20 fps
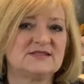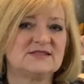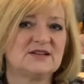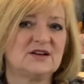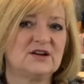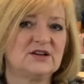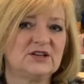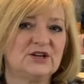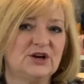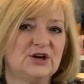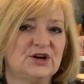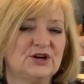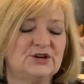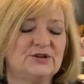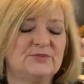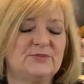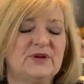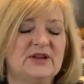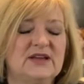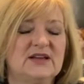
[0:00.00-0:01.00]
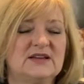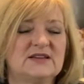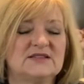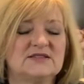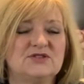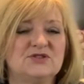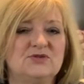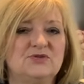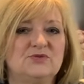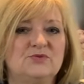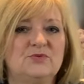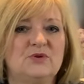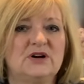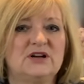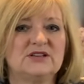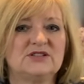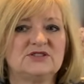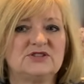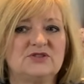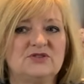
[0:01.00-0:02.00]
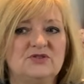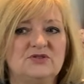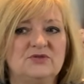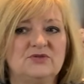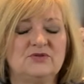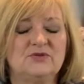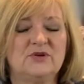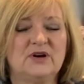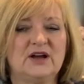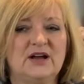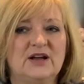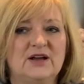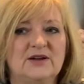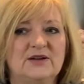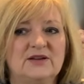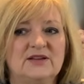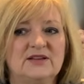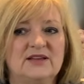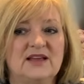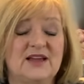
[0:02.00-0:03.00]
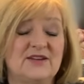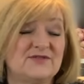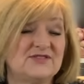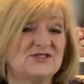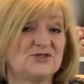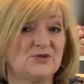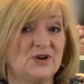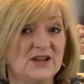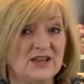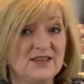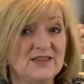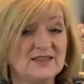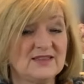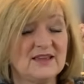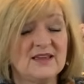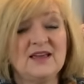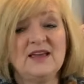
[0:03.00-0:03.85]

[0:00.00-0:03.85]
sock yarn because you want to have strength,